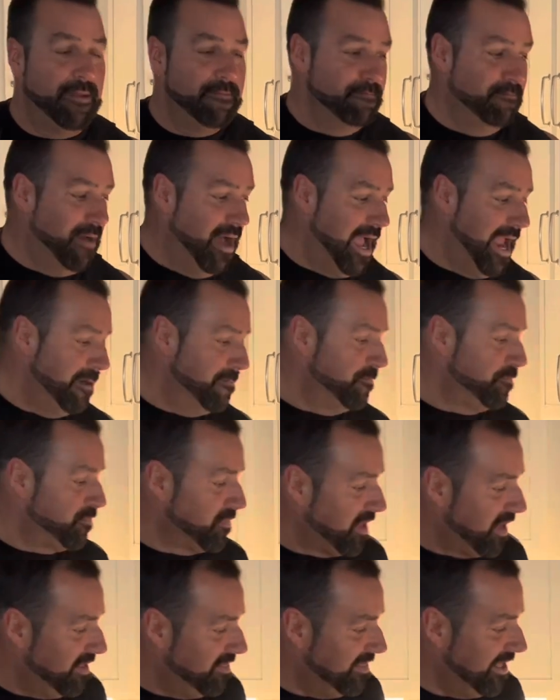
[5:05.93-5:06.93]
but
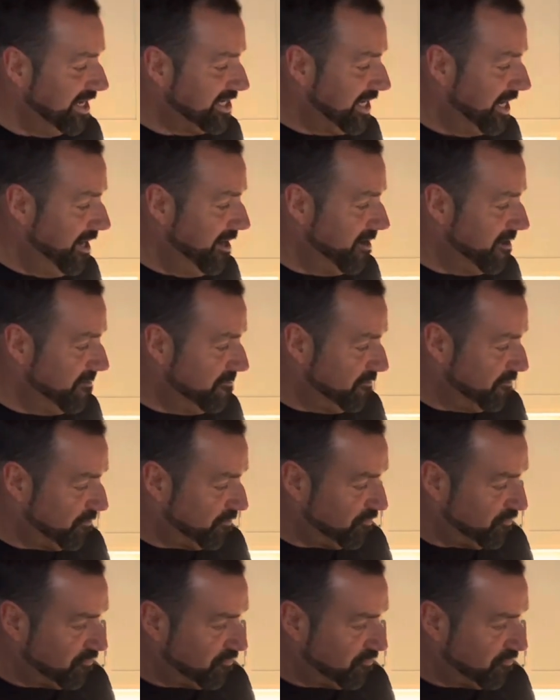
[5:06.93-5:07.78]
this here